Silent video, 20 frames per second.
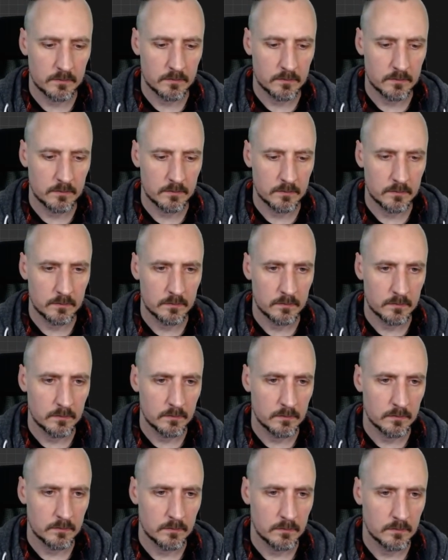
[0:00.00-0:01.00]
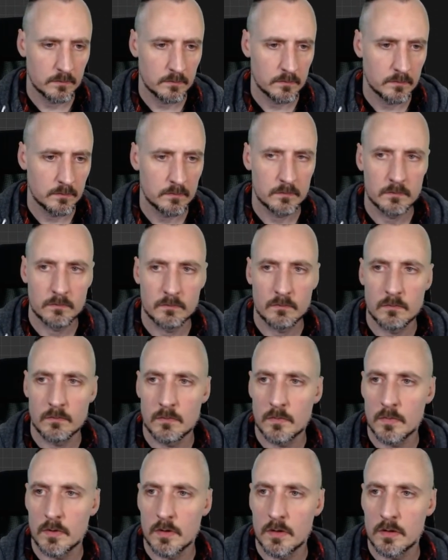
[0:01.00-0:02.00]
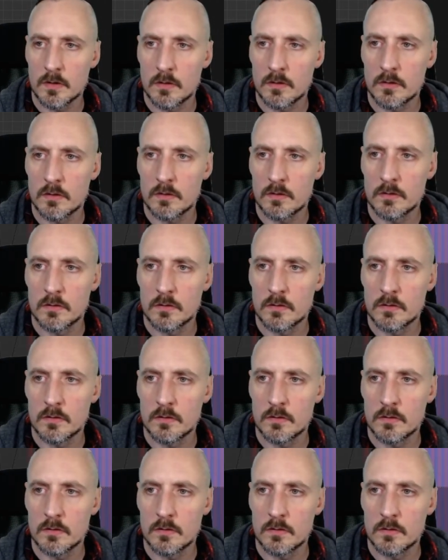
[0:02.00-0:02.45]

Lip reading: No one is speaking in this clip.